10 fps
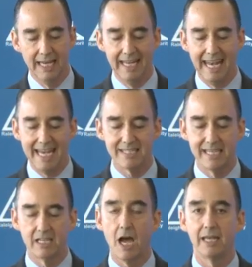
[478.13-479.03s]

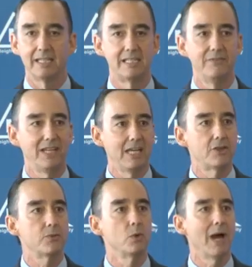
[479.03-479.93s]
enhancing connectivity
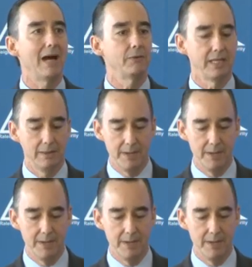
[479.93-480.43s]
throughout the